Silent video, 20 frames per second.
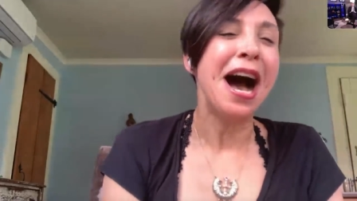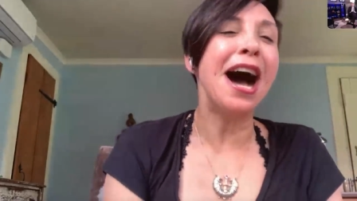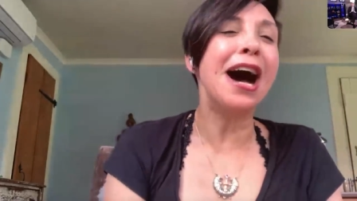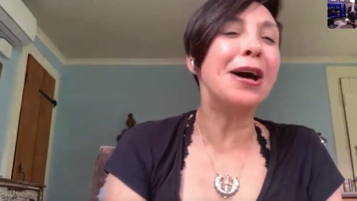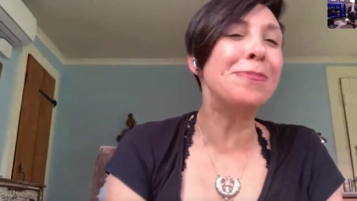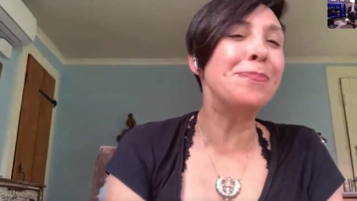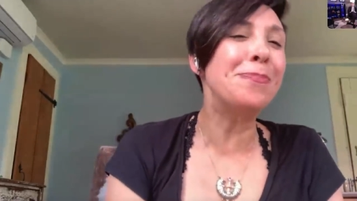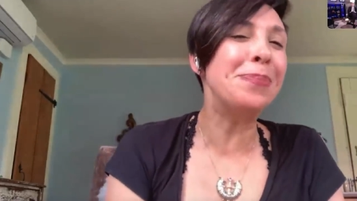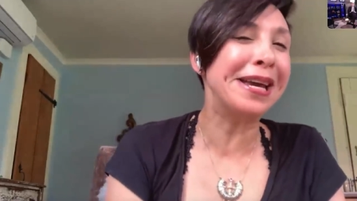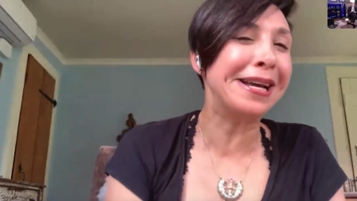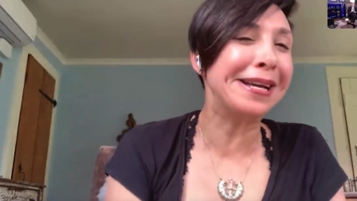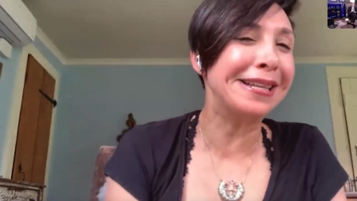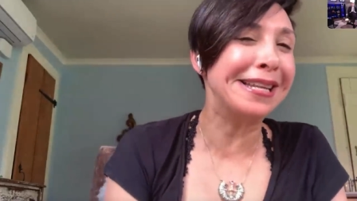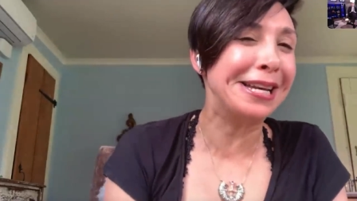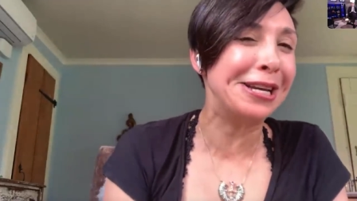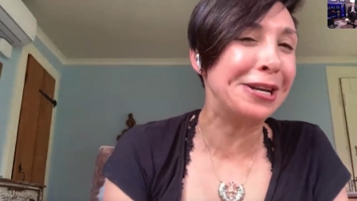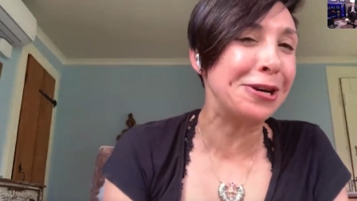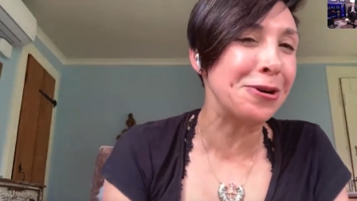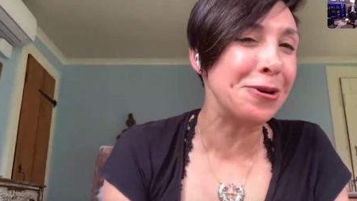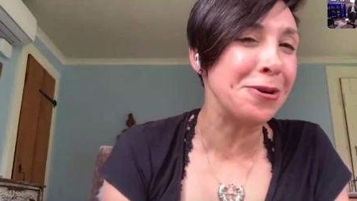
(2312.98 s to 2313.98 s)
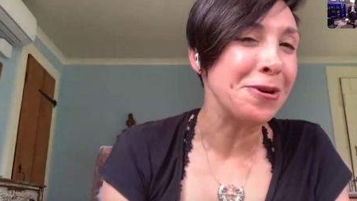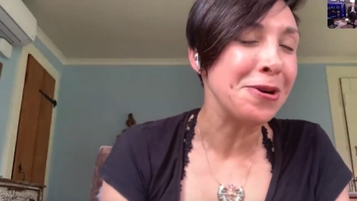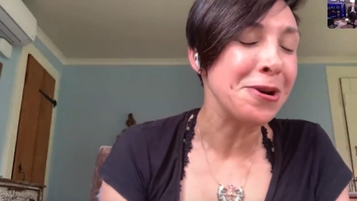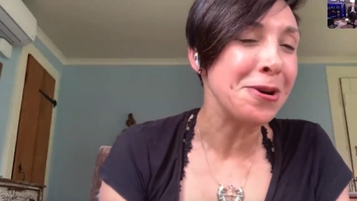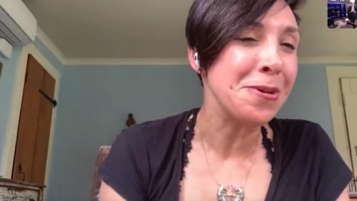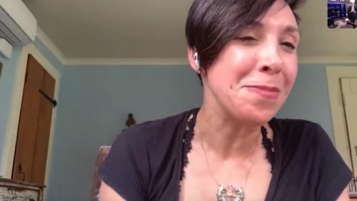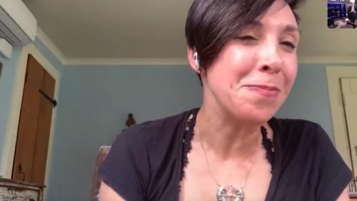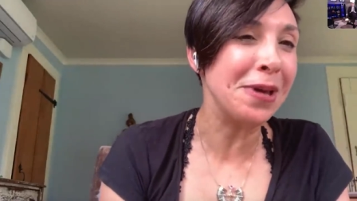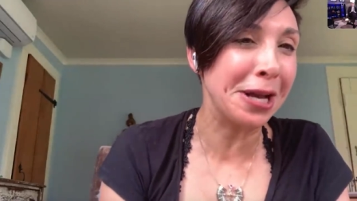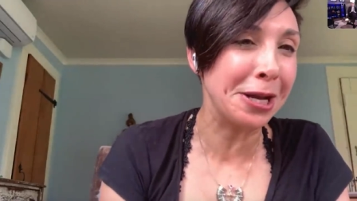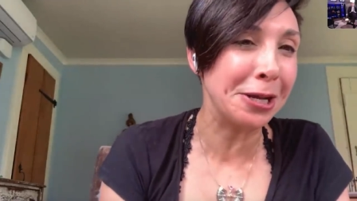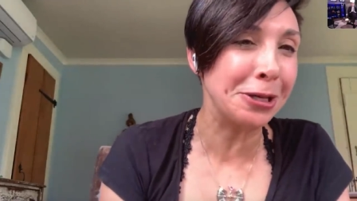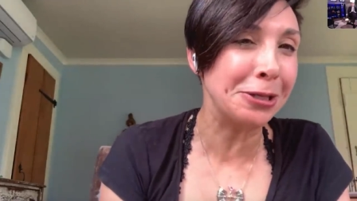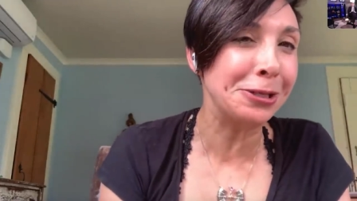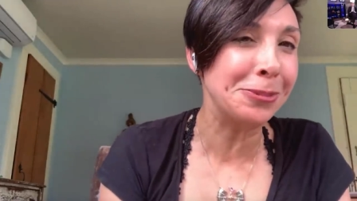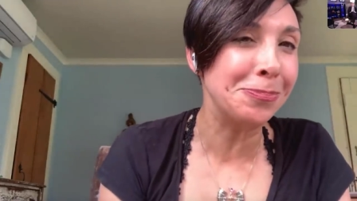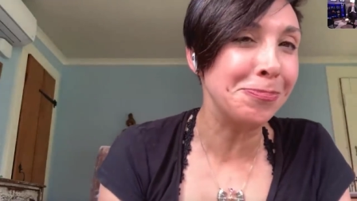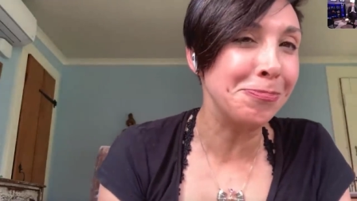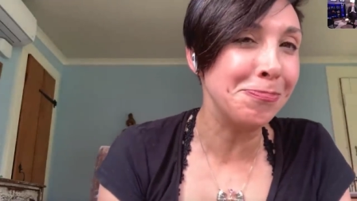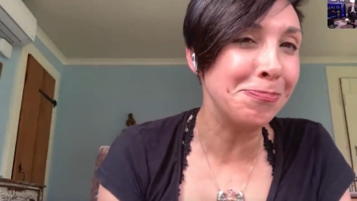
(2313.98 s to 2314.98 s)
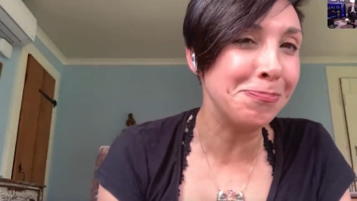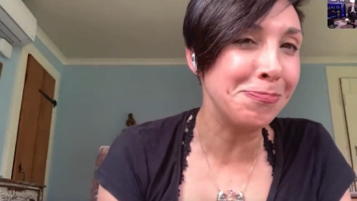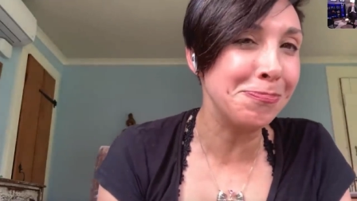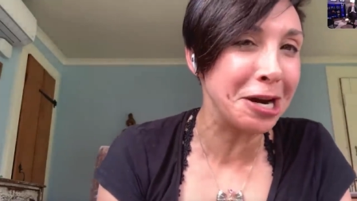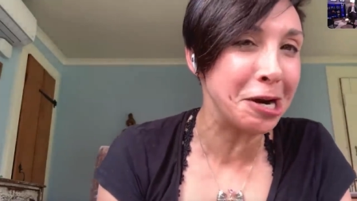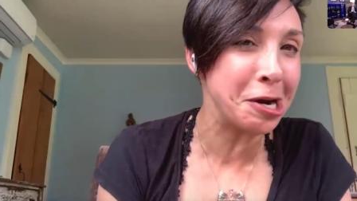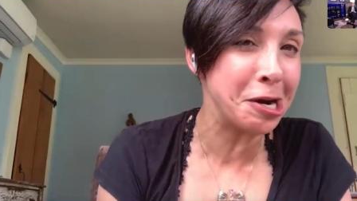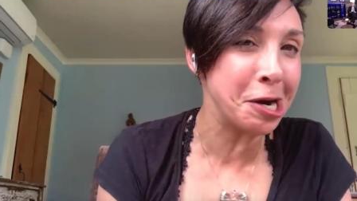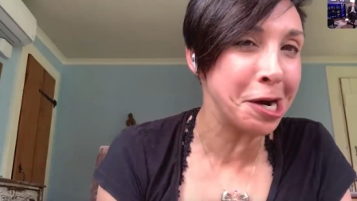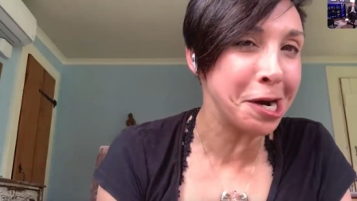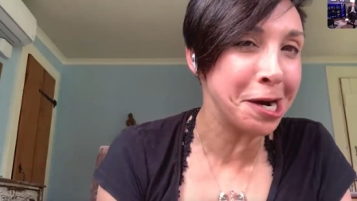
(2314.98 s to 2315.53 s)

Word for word: unpickling your pickled picker.